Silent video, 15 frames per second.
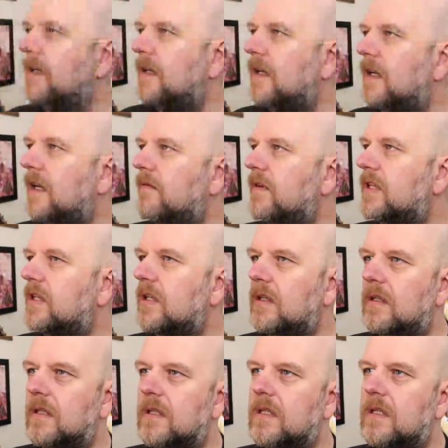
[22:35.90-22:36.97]
he
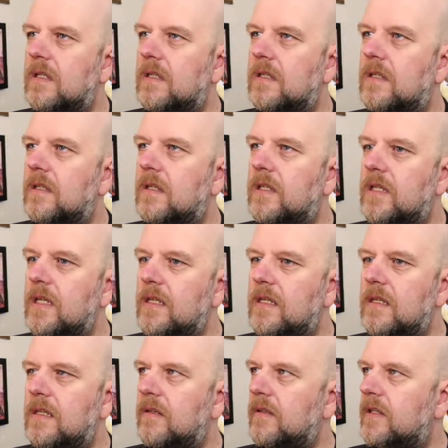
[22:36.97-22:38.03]
returns, on the
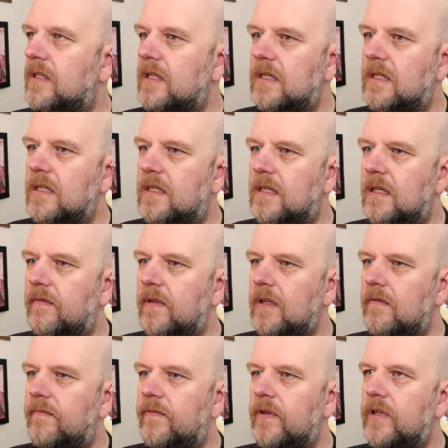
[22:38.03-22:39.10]
CCTV
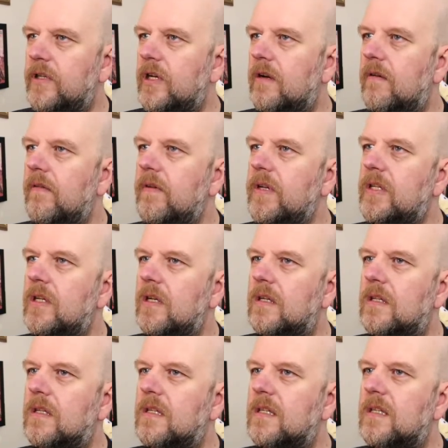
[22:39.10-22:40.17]
footage here, he returns.